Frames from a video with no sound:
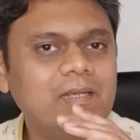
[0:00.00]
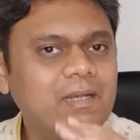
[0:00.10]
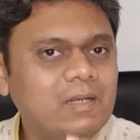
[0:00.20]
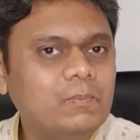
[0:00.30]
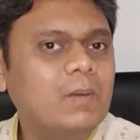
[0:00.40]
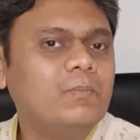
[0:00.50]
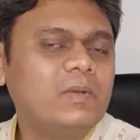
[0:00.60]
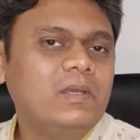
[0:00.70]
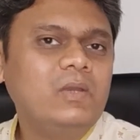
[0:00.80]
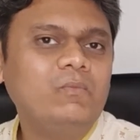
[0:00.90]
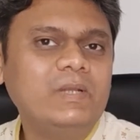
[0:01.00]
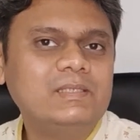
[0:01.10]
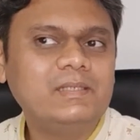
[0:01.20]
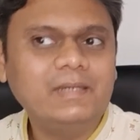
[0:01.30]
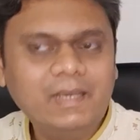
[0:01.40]
heat pump
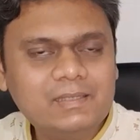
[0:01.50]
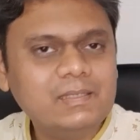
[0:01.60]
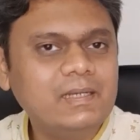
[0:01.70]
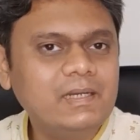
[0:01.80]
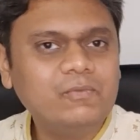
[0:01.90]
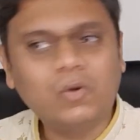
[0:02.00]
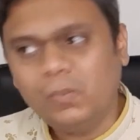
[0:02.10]
which takes heat from